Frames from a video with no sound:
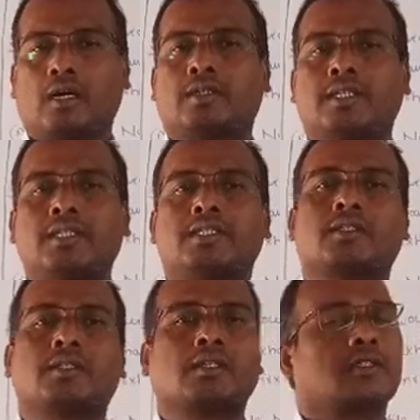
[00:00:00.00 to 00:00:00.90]

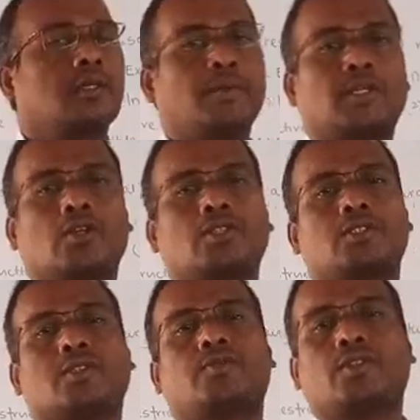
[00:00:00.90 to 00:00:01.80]
needs the petrol
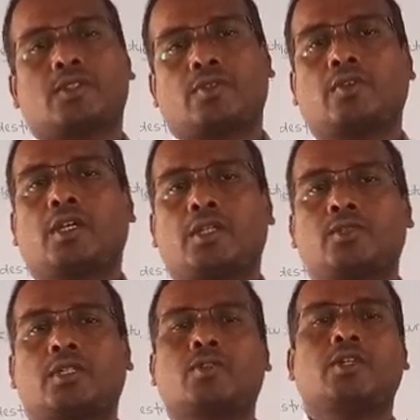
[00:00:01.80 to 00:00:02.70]
so if they will
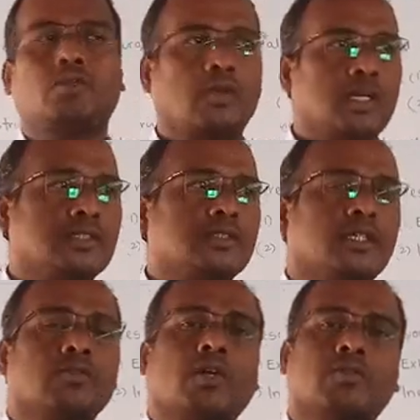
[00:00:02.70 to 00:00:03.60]
utilize
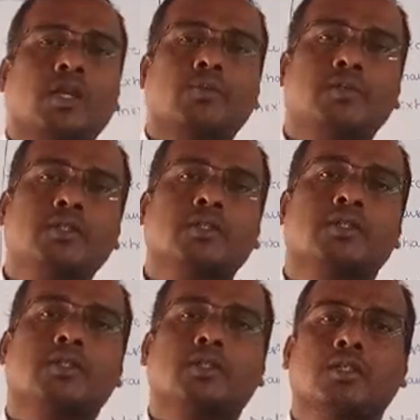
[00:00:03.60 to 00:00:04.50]
then what will happen?
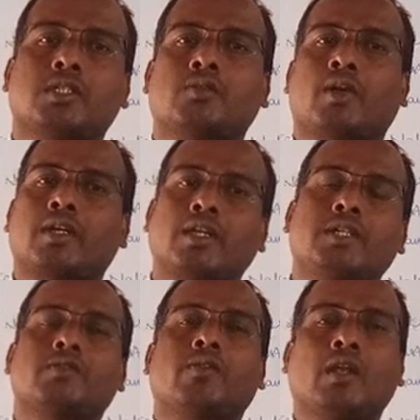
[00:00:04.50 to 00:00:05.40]
One
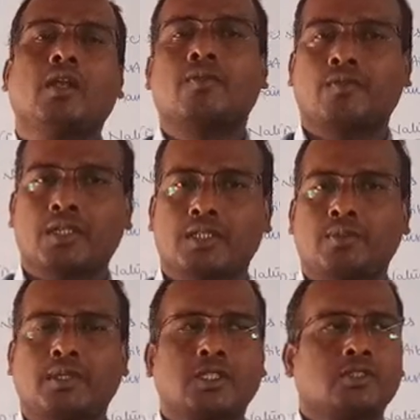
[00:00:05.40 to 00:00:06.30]
day it will finish
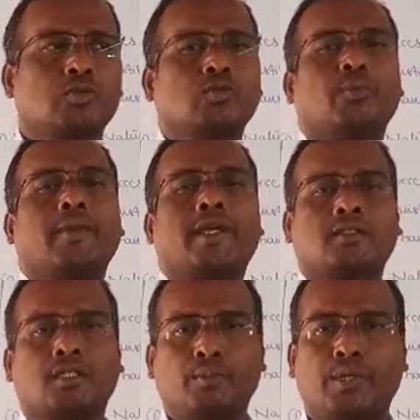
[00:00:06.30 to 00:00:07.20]
because to make
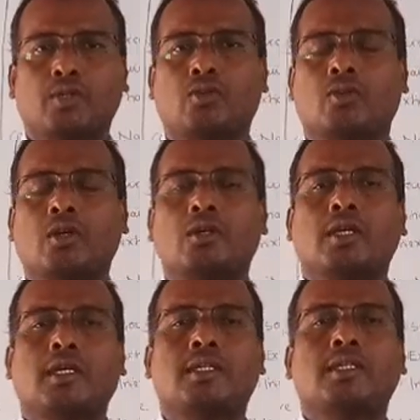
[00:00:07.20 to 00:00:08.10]
that petrol
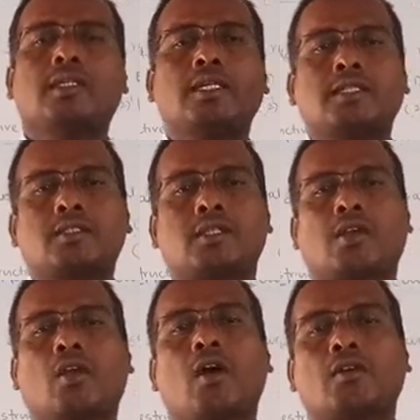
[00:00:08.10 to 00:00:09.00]
it needs a
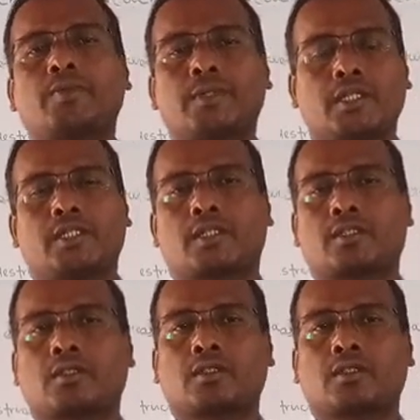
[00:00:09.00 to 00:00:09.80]
long periods.